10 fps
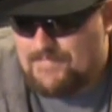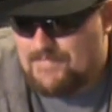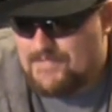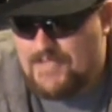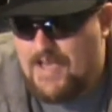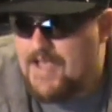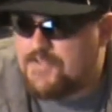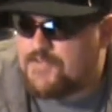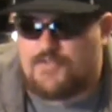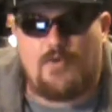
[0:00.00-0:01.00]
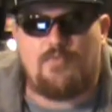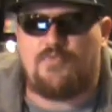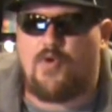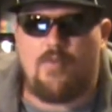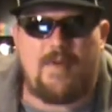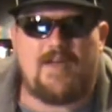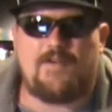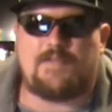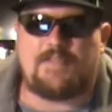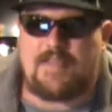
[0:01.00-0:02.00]
See, I just don't know about
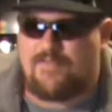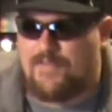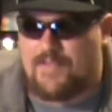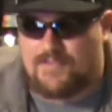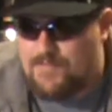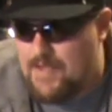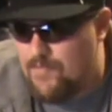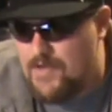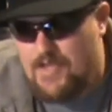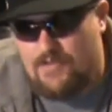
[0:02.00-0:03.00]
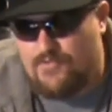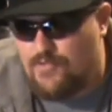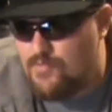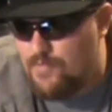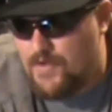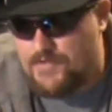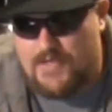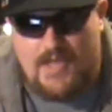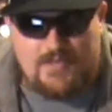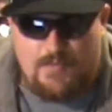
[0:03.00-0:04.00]
our defense, man. We need too much.
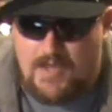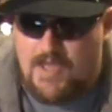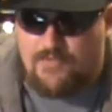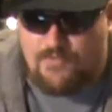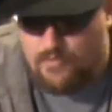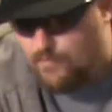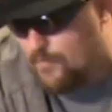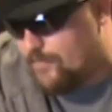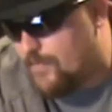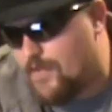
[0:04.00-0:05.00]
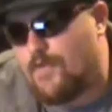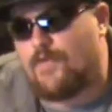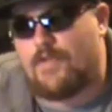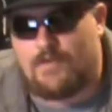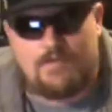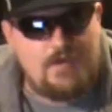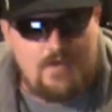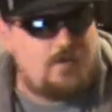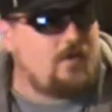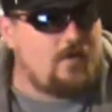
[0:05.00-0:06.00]
Yes, we got Doomerville and
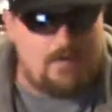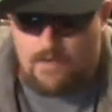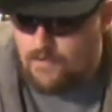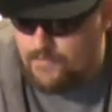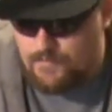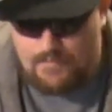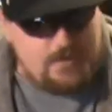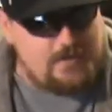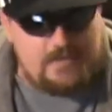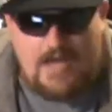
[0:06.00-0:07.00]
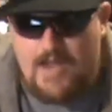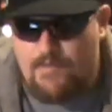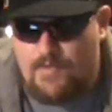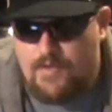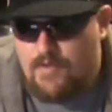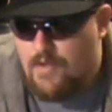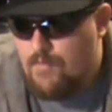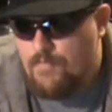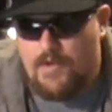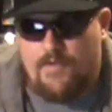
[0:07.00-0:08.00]
all them good linemen,
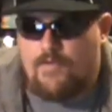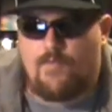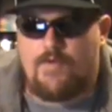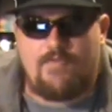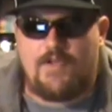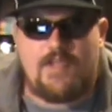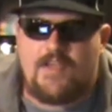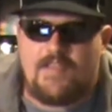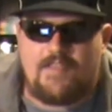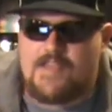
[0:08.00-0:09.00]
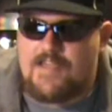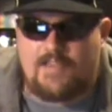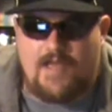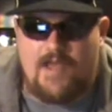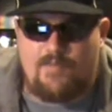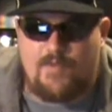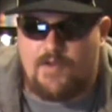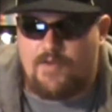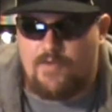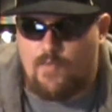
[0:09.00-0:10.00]
but we really didn't need linemen.
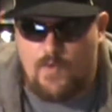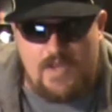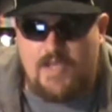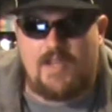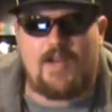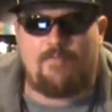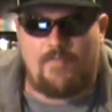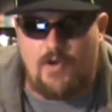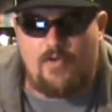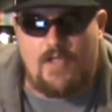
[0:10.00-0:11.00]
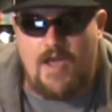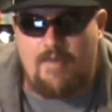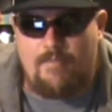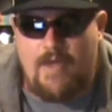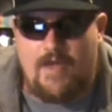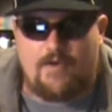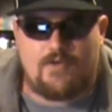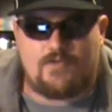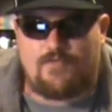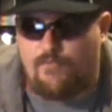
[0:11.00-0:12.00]
We needed middle
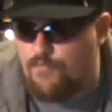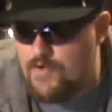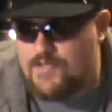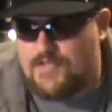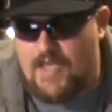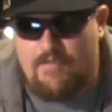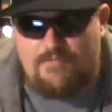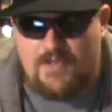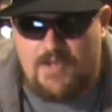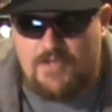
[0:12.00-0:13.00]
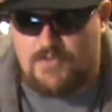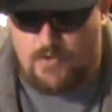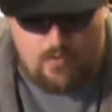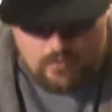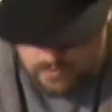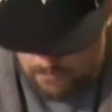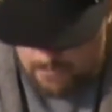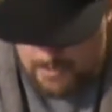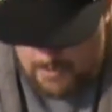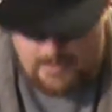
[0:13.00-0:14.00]
linebackers, free safeties, a
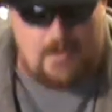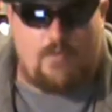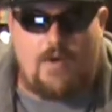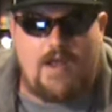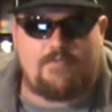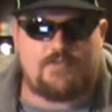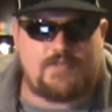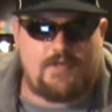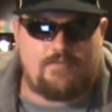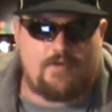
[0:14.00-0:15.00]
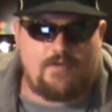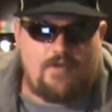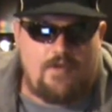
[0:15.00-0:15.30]
cornerback, and a wide receiver,